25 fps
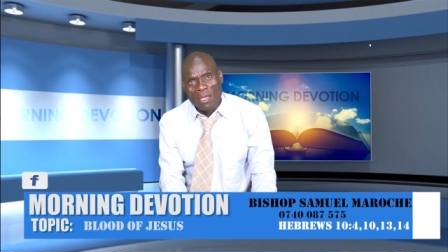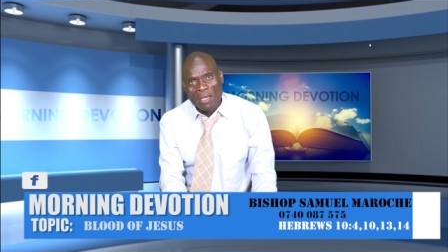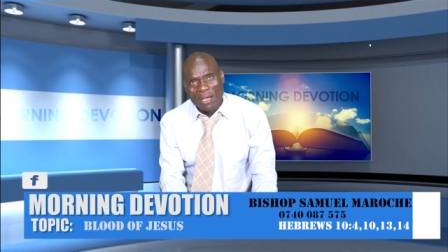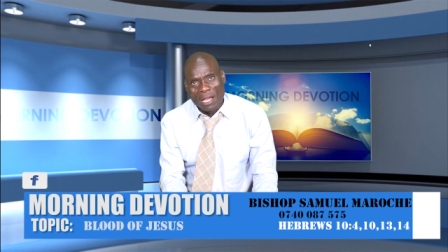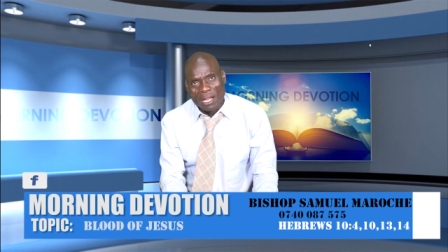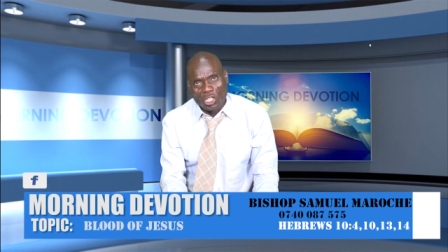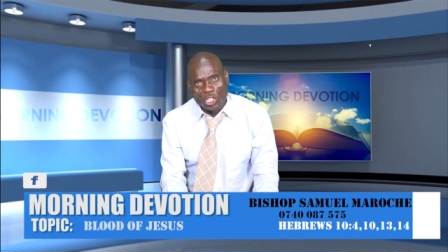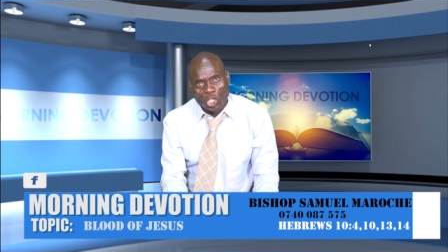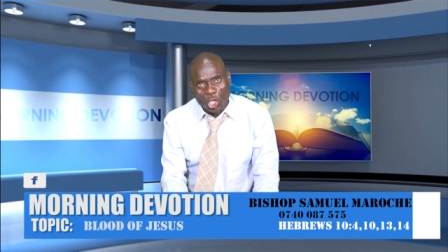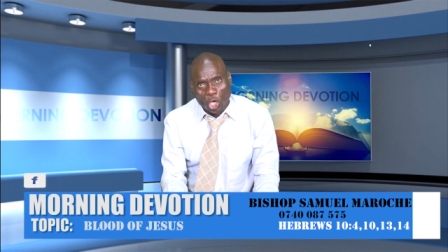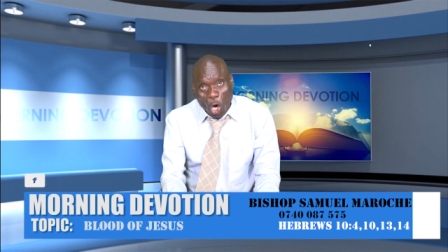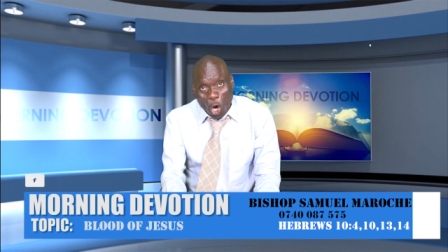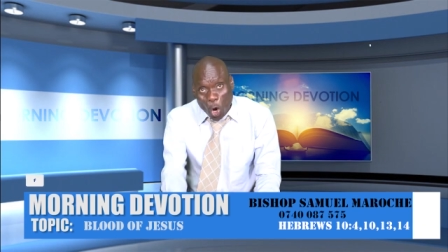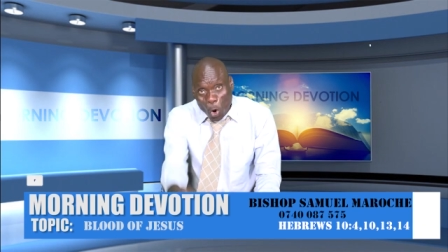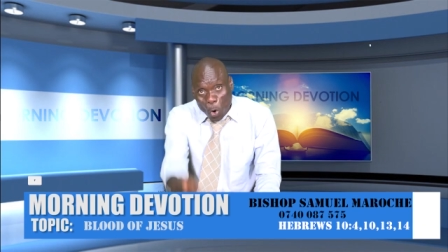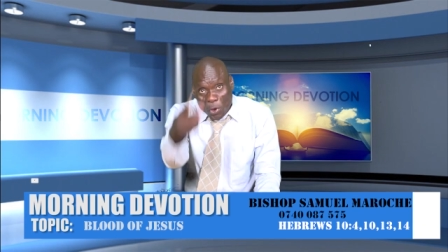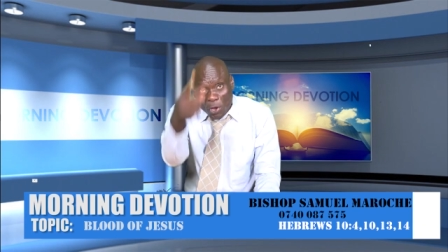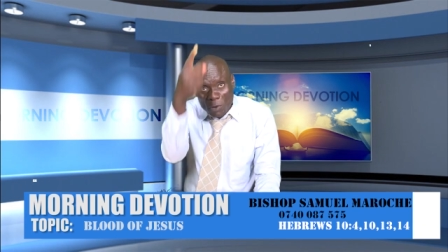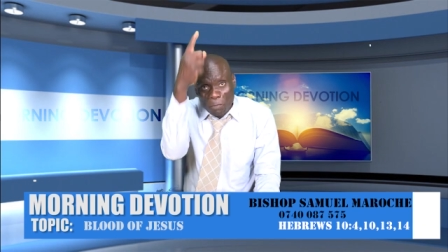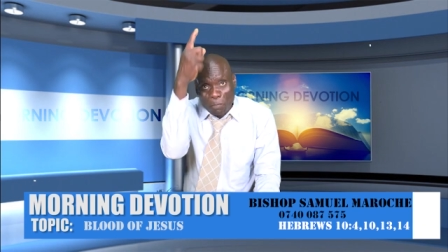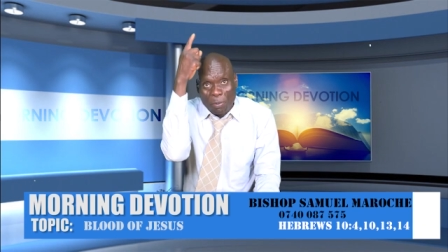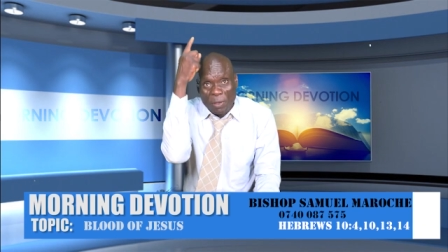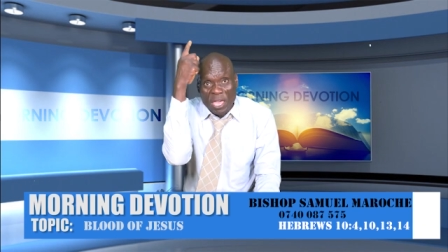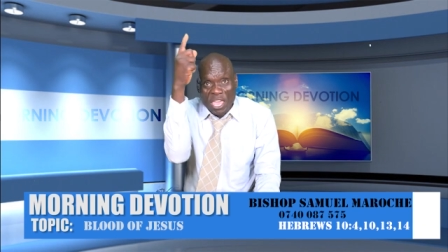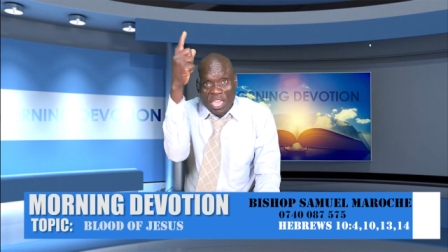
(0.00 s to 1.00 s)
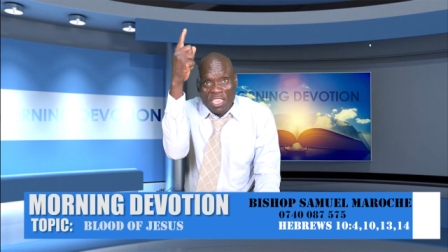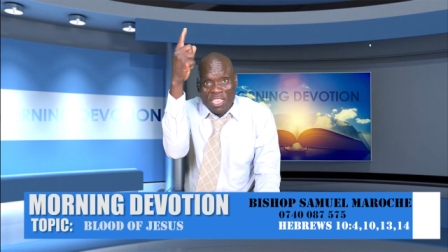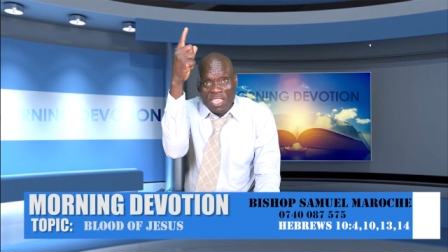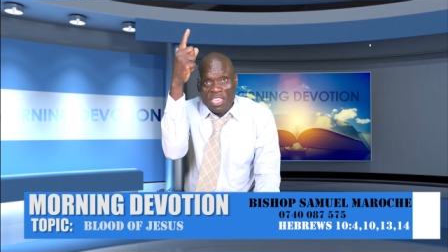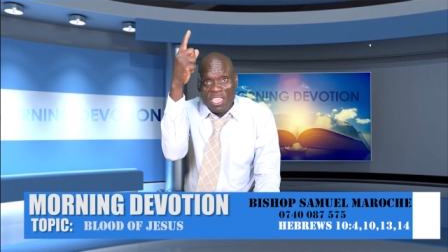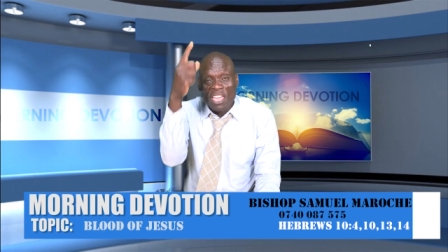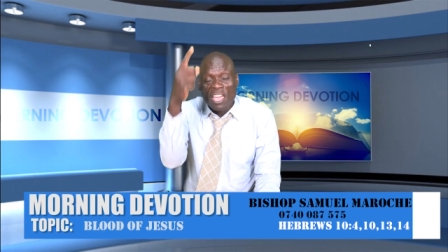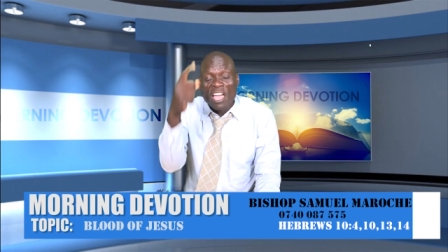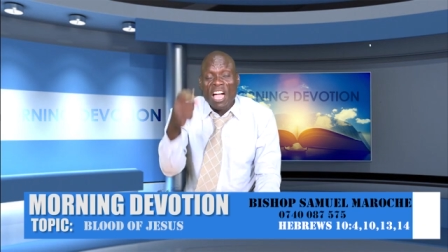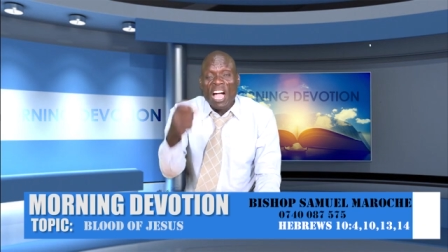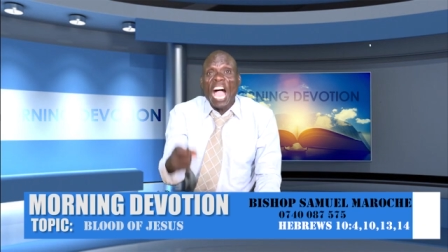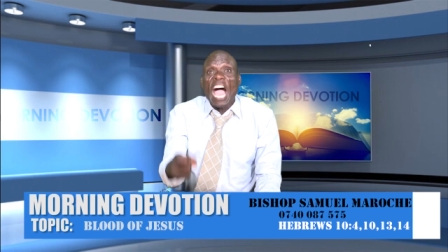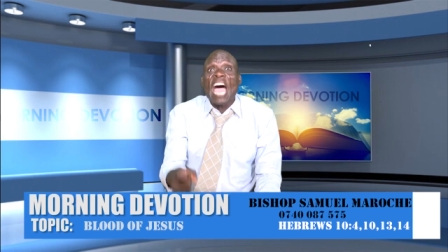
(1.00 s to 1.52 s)
and you will
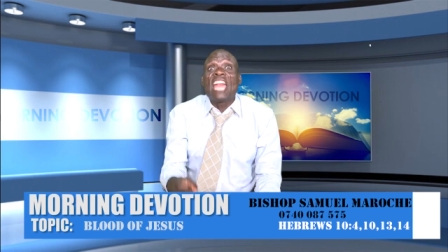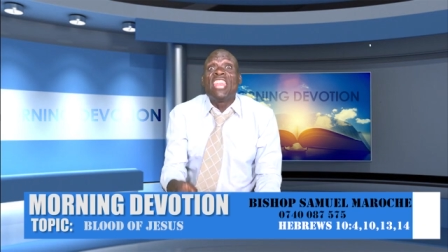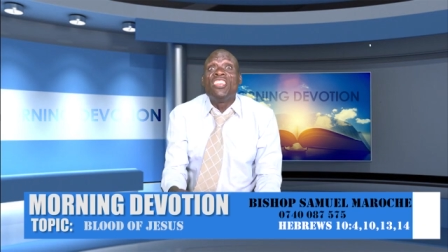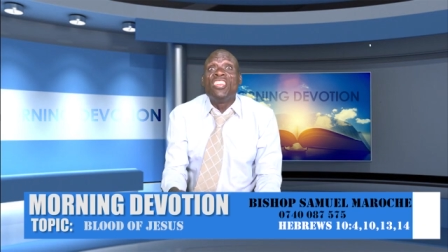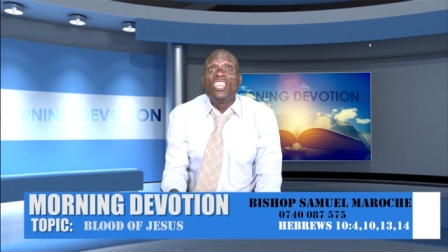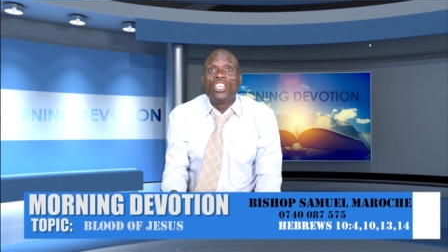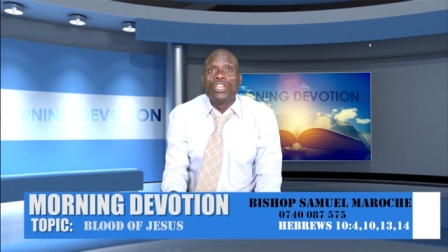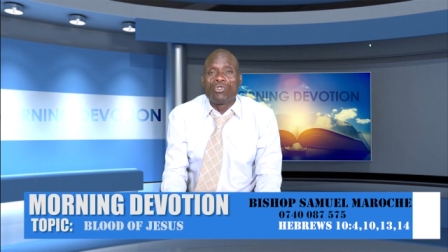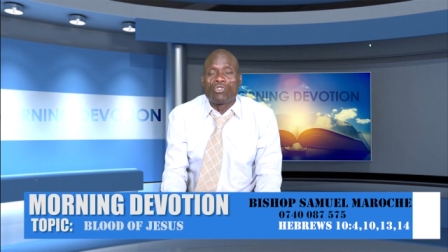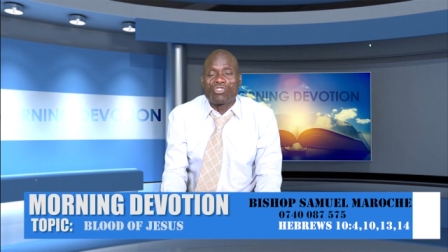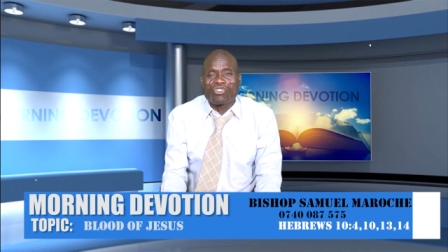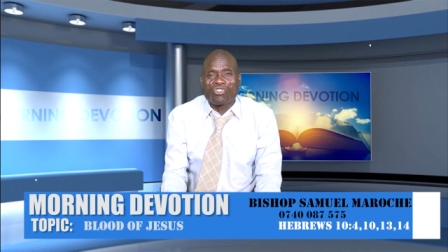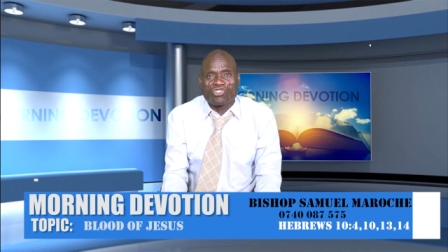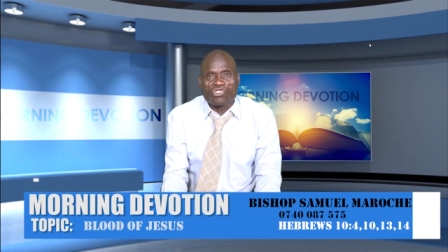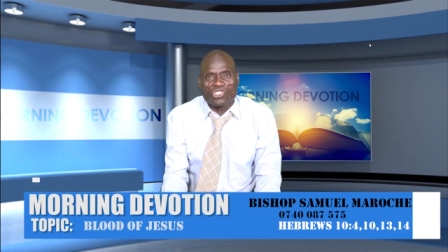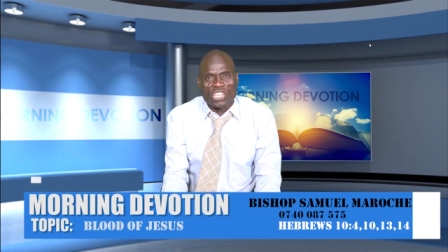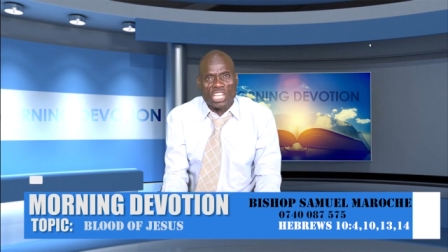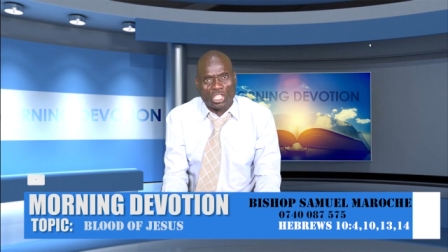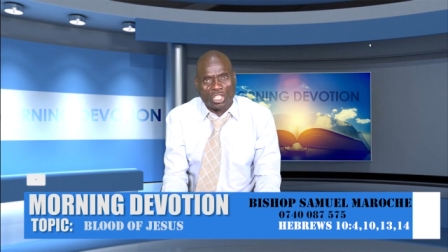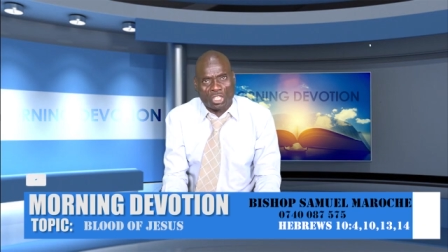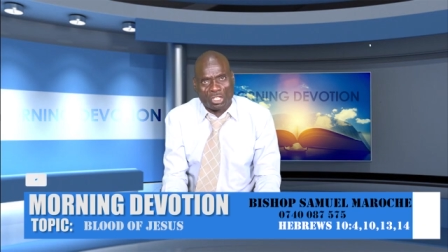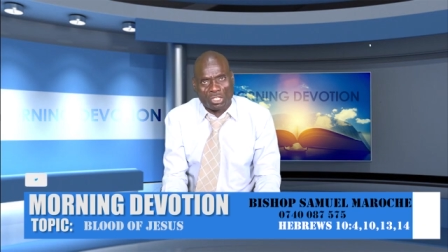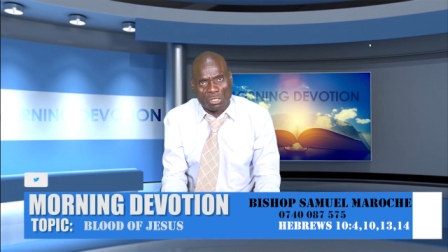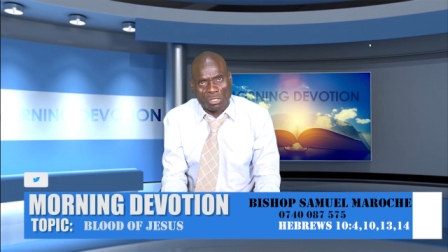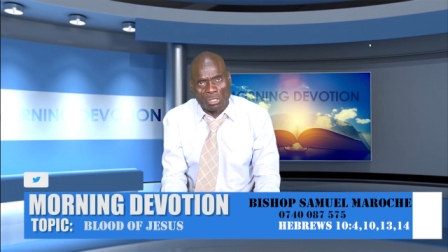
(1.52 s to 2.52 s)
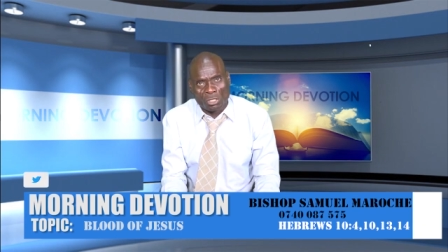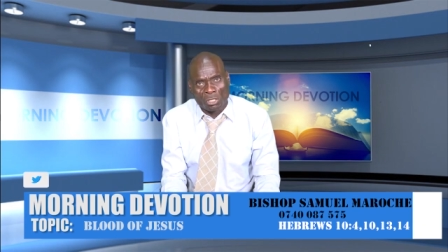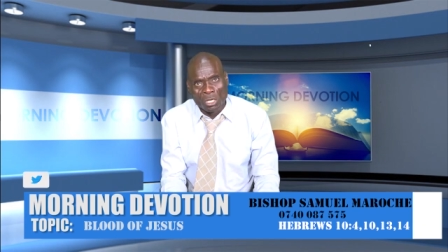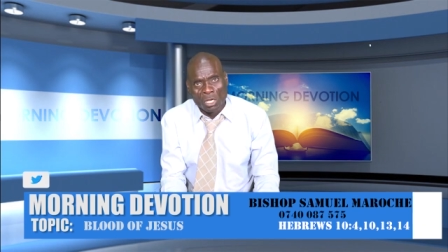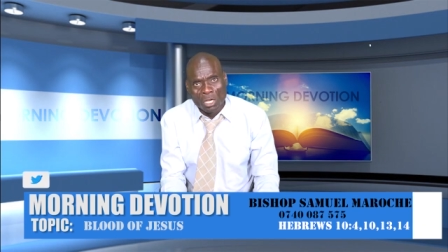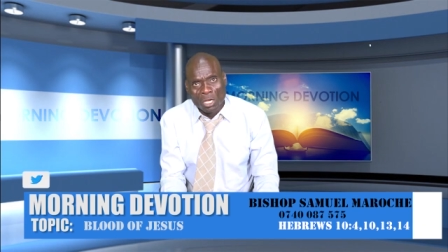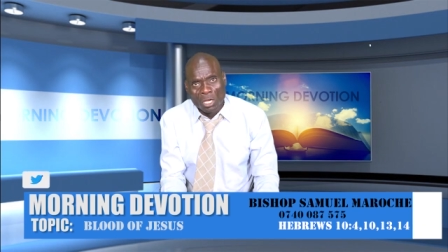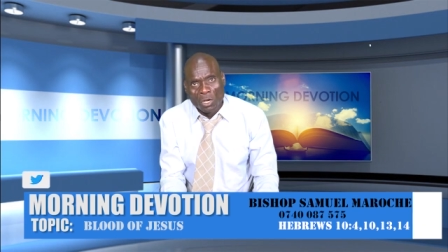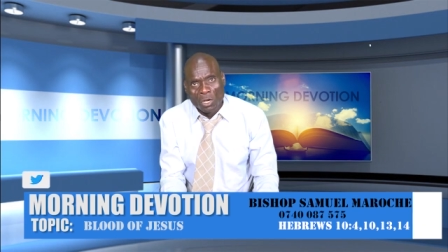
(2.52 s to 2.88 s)
be a new creation.